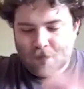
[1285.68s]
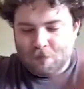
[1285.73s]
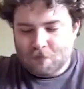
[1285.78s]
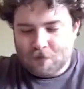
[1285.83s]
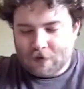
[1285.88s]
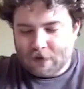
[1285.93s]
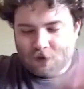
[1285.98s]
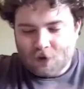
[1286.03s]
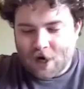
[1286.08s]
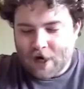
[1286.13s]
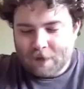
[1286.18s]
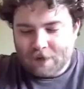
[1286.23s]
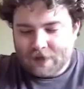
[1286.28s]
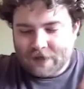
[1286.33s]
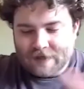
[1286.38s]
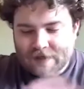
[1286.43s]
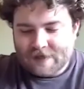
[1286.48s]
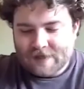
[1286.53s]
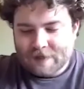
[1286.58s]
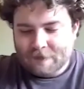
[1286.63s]

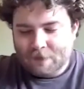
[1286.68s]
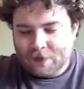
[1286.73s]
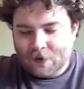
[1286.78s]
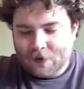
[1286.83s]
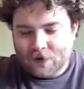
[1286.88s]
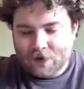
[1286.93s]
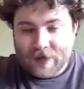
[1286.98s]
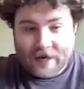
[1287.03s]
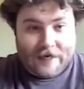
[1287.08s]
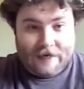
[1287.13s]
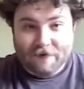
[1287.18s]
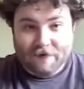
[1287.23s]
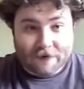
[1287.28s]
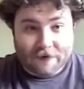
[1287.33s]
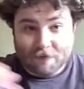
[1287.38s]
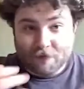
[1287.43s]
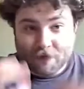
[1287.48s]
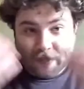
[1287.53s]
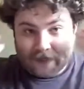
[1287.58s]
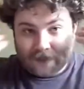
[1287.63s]
incredibly simple that
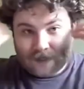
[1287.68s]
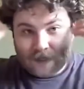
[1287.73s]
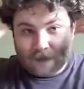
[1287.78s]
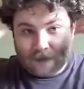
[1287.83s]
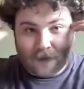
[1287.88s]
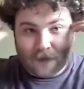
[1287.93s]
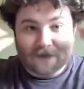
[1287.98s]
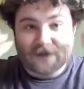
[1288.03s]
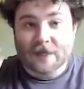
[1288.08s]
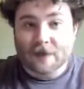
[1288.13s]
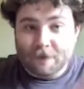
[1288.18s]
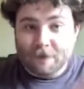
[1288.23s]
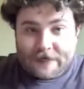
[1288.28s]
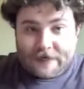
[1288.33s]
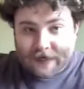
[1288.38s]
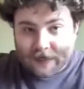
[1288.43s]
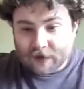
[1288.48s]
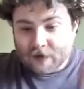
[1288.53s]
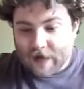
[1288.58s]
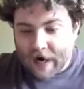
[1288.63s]
even like dum-dums like me
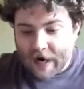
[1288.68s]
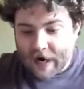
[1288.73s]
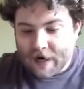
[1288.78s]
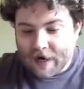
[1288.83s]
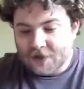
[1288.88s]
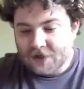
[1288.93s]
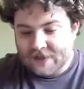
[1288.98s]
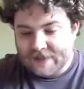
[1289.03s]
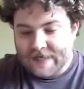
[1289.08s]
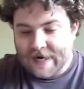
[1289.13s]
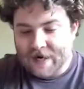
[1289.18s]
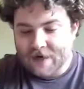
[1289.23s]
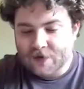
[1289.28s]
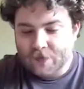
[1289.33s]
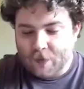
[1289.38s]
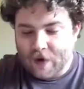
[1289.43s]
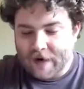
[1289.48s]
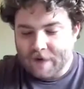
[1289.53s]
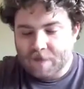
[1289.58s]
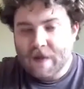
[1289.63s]
can kind of understand,
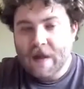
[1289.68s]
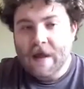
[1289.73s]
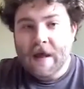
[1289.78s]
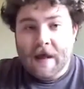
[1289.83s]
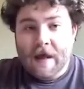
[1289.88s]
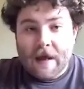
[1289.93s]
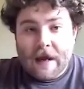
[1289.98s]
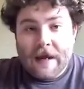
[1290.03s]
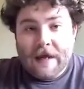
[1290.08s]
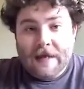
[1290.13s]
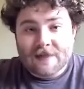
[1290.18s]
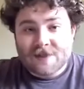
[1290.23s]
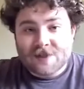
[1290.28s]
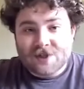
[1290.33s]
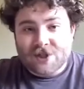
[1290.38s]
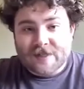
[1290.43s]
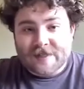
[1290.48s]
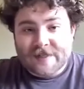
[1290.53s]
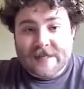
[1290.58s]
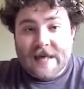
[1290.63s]
right? It's
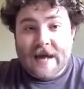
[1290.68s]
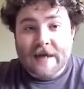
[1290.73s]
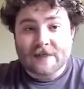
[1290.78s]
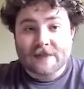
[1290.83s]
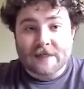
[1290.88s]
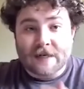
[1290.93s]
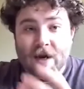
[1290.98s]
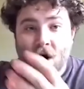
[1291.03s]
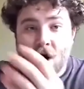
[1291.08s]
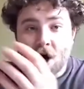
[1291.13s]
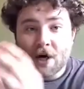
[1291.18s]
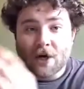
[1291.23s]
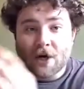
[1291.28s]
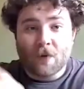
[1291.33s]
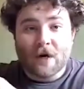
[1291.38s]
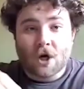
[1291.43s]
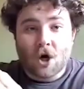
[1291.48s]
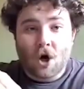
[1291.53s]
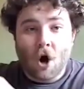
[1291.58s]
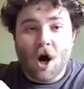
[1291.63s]
just that, are you
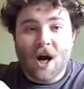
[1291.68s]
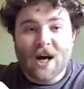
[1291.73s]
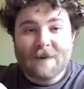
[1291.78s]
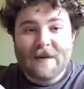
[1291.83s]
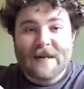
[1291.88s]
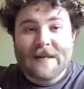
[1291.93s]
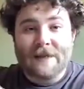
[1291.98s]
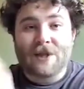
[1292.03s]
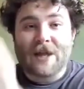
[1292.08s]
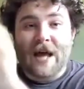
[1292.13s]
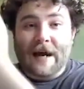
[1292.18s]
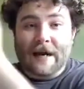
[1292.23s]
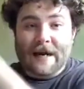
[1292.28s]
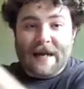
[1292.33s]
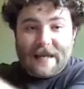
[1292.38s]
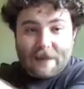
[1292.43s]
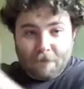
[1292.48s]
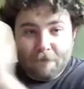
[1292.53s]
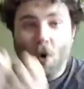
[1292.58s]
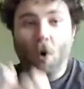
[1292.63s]
an economy that
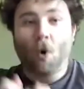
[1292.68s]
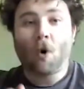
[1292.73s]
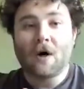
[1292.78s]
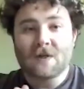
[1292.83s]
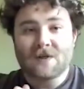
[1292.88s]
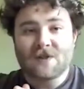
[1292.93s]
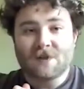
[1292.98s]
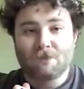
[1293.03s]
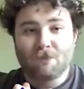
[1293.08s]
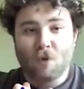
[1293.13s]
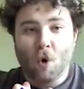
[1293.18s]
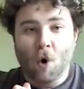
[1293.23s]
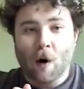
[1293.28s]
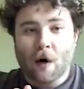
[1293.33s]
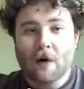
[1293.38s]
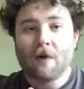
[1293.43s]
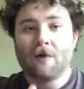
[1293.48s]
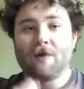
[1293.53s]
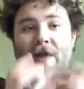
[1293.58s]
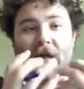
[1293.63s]
imports
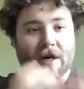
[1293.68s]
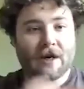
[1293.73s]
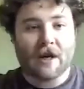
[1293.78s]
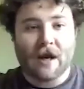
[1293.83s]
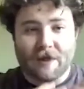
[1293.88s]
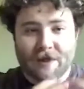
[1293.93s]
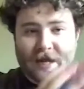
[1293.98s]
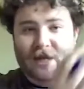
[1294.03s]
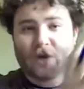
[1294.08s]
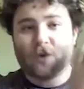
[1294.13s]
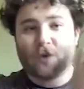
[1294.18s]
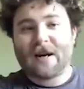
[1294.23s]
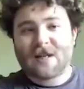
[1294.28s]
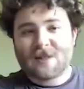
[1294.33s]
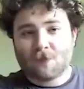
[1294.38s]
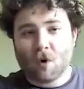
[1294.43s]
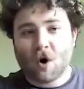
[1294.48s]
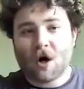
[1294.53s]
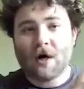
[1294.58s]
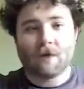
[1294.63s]
more than you
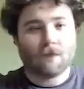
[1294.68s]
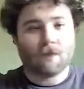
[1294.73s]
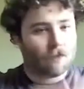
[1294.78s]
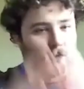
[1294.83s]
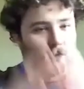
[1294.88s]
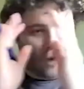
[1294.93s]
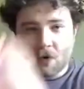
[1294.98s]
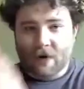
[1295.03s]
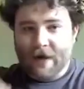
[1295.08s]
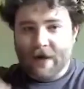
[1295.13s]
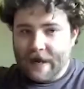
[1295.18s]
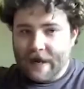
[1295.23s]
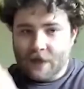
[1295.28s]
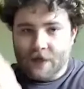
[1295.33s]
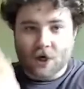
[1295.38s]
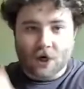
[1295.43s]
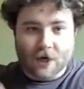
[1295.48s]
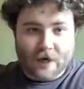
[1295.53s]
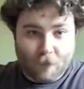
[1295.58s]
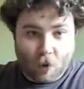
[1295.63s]
export? Okay,
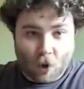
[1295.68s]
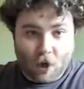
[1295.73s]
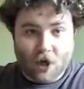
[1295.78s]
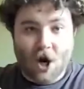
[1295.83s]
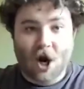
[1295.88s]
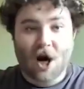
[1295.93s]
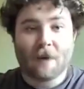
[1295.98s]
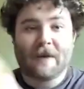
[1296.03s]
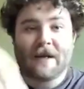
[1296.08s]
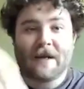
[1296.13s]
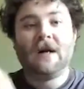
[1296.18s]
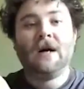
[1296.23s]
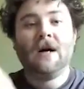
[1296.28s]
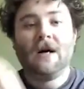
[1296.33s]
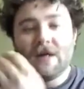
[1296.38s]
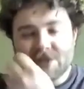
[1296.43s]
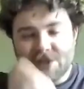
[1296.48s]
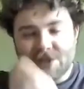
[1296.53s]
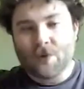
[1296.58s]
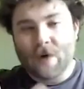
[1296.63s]
you're an import economy.
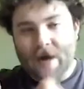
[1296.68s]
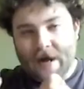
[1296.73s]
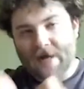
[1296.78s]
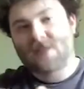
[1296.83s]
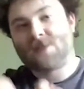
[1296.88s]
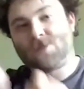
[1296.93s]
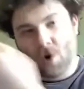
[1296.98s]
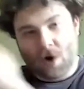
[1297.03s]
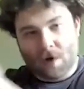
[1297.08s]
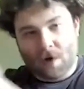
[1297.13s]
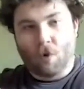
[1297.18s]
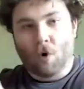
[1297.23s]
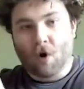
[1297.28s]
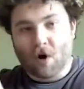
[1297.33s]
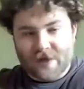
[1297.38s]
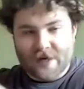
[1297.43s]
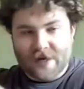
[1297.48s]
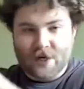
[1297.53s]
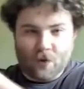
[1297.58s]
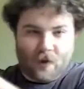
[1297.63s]
Do you export more
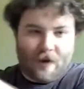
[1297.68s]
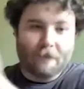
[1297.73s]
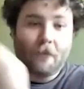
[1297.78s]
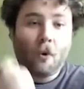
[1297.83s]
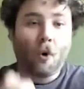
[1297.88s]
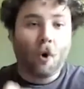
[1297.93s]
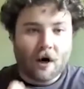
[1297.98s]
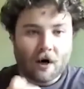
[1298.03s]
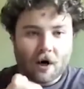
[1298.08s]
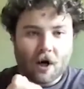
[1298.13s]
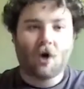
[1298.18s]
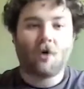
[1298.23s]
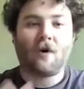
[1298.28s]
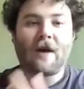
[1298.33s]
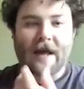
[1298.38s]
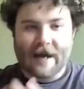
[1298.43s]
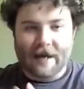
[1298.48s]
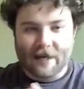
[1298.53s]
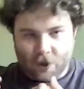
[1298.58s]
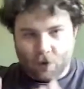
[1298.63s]
than you import?
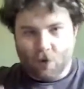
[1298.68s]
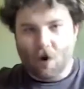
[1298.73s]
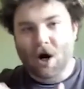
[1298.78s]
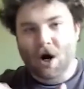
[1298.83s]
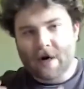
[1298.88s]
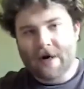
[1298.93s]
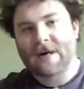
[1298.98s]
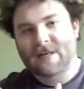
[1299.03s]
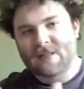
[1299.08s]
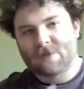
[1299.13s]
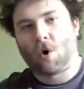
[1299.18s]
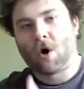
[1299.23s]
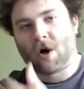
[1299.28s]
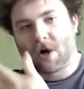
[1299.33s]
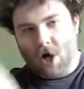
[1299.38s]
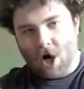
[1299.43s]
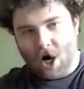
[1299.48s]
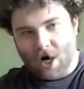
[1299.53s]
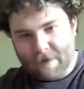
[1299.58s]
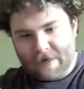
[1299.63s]
Okay, you are an export
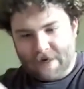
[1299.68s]
economy.